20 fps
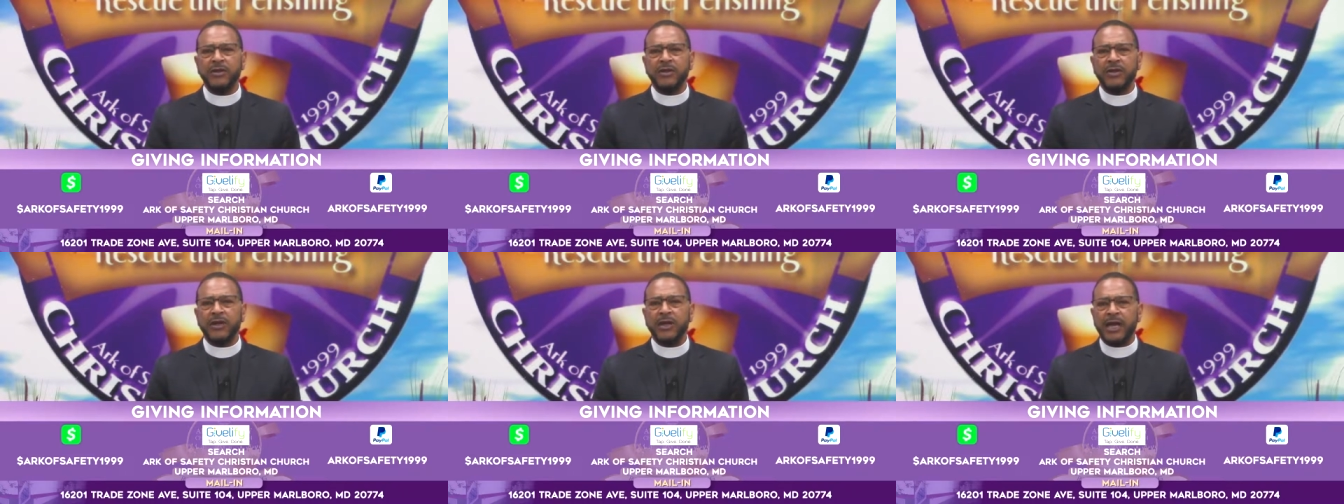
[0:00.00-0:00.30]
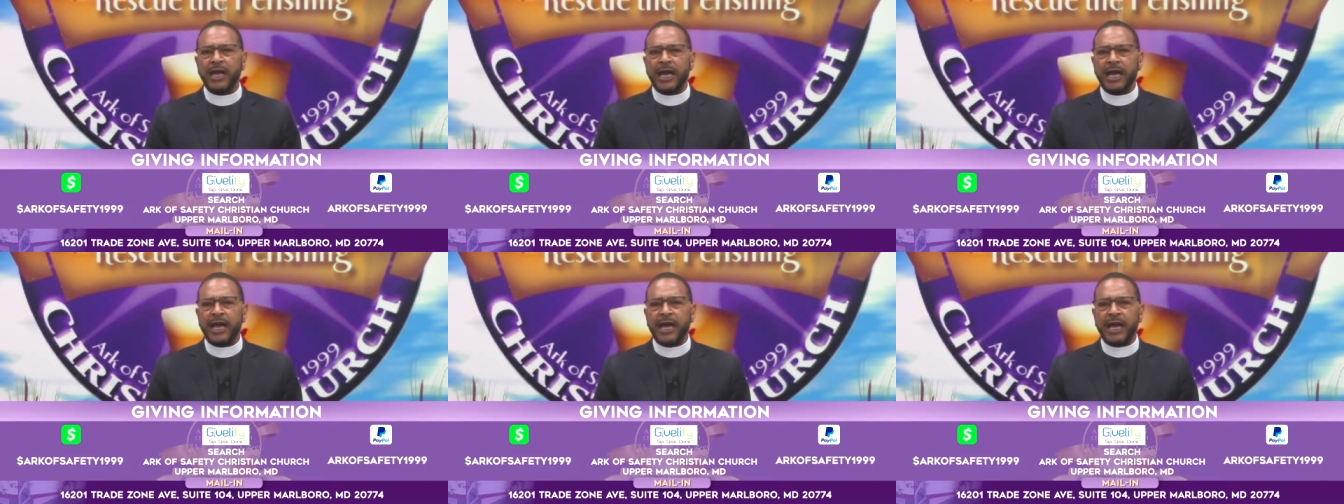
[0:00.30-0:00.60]

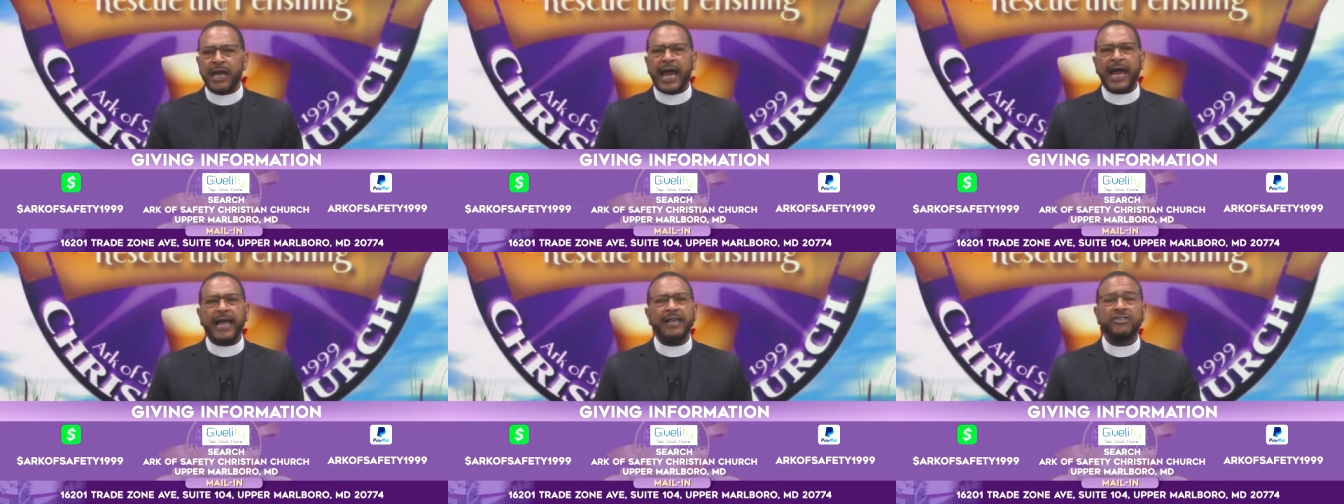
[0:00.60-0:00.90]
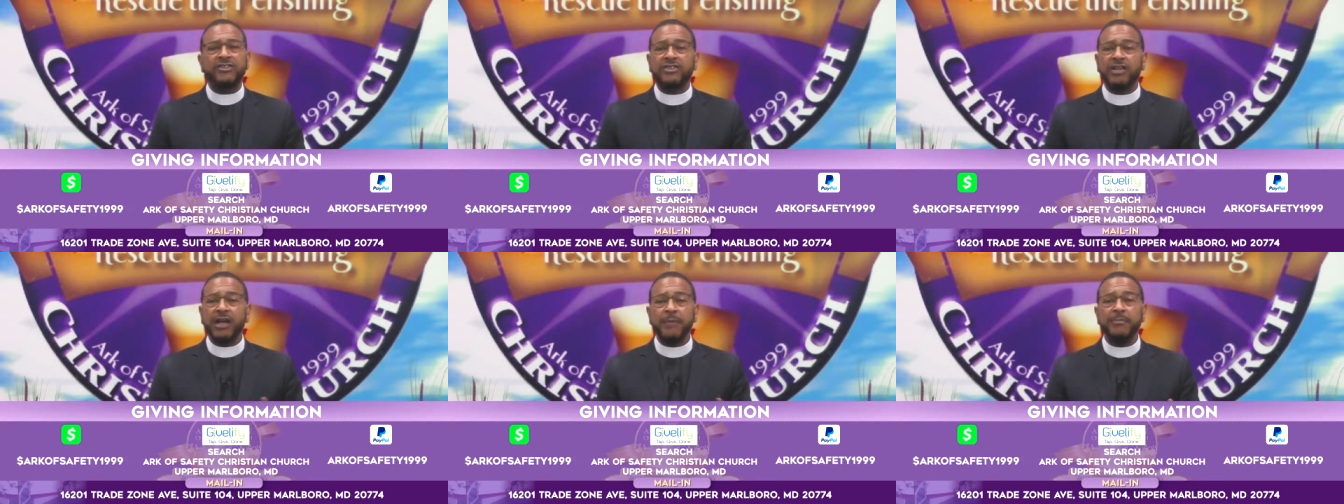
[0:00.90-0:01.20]
and
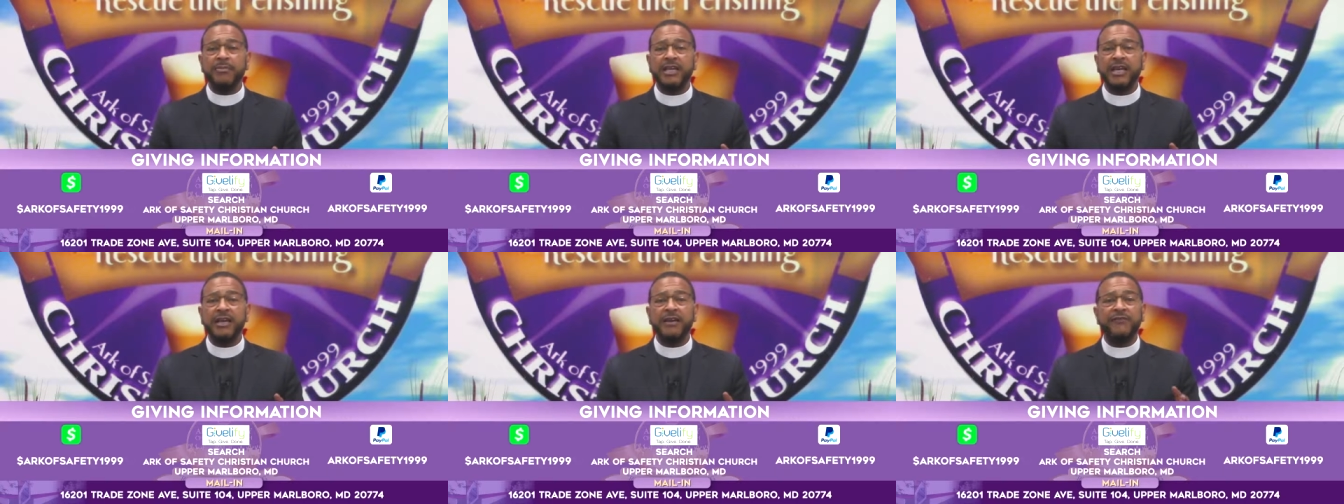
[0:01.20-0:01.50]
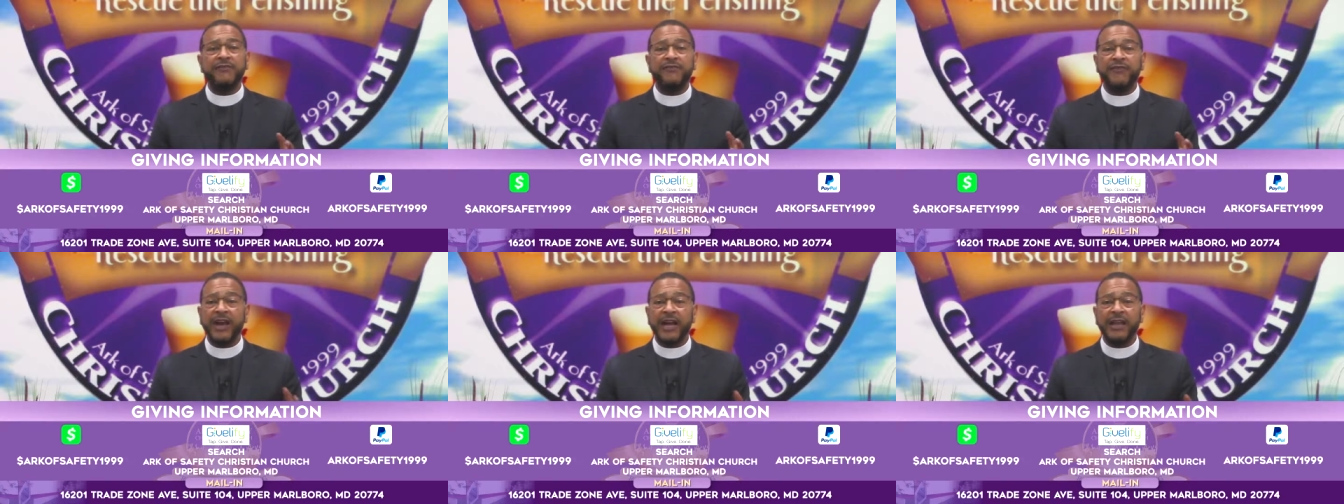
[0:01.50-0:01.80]
some give
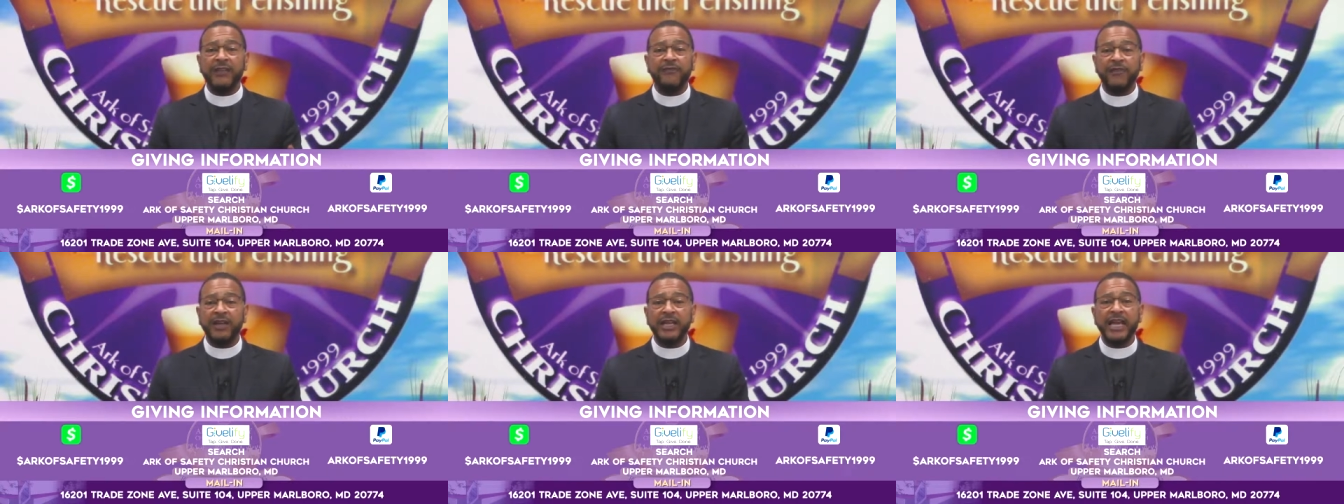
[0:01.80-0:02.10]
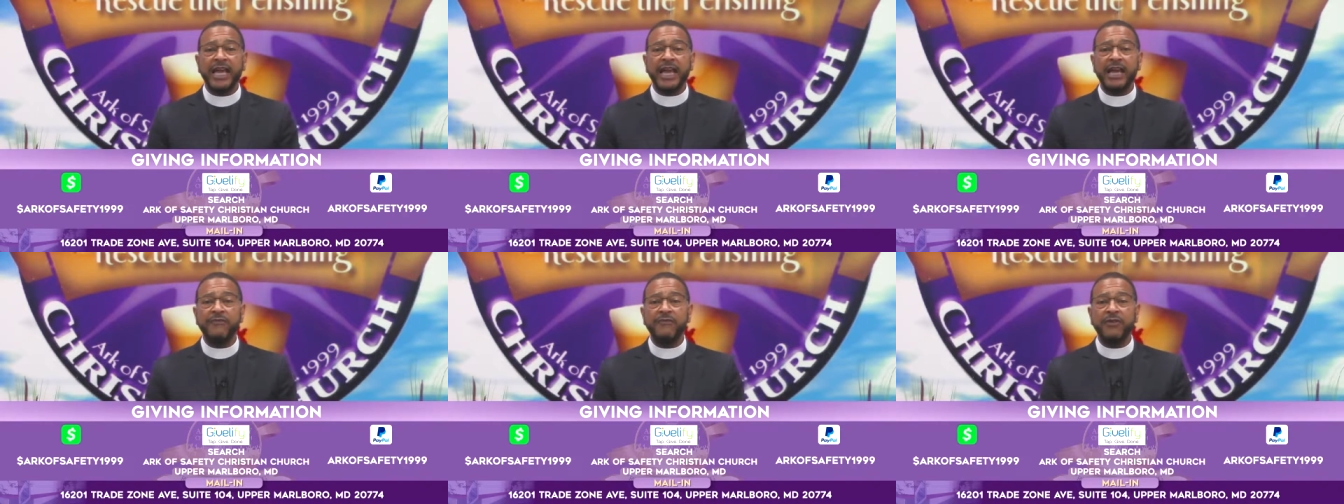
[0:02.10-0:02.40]

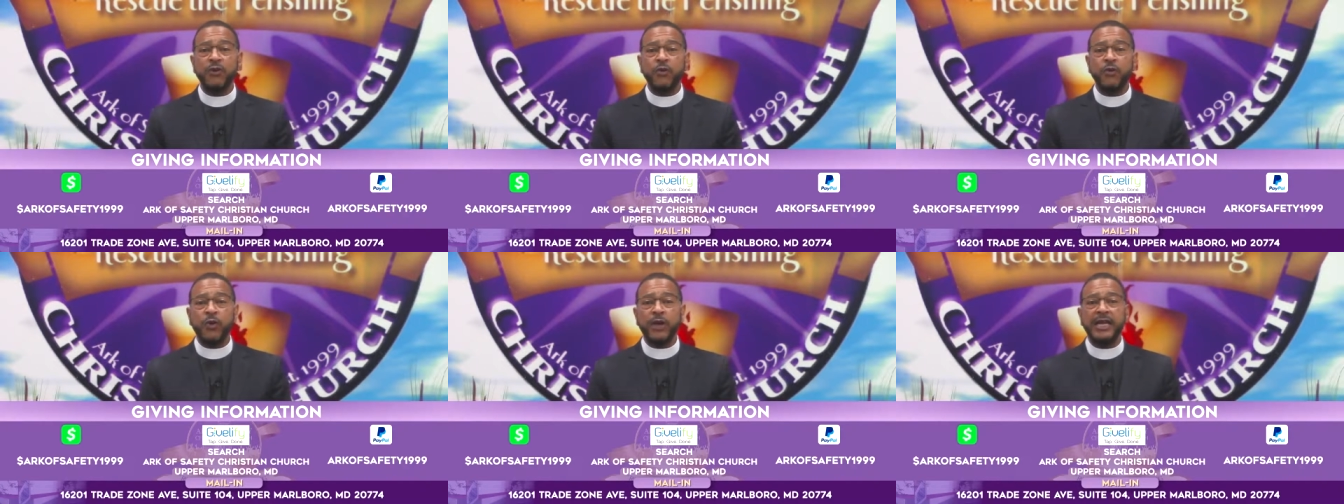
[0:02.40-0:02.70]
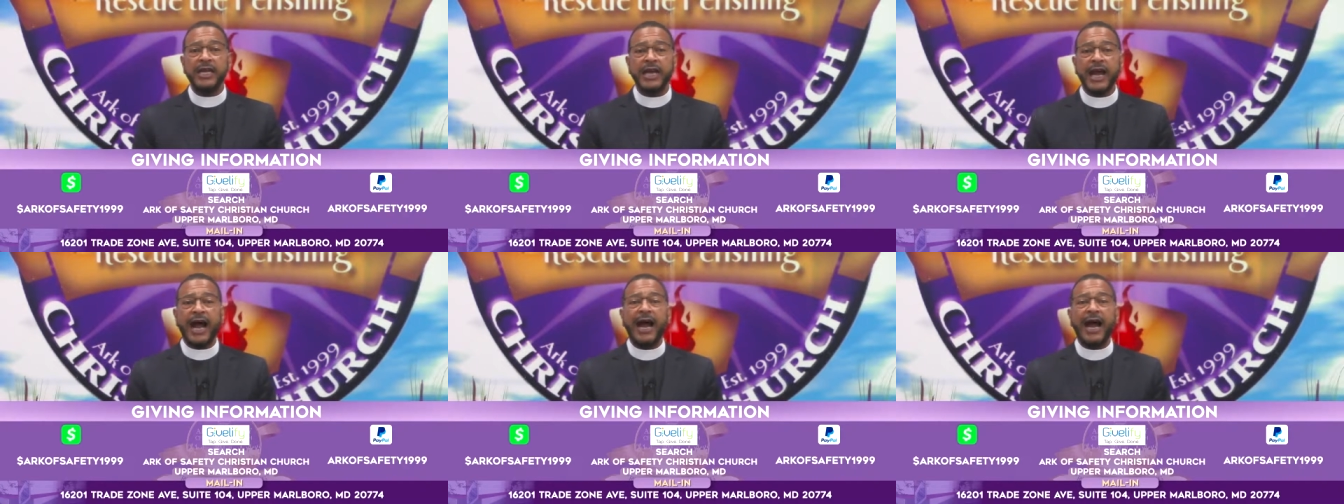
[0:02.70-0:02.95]
faithfully every week.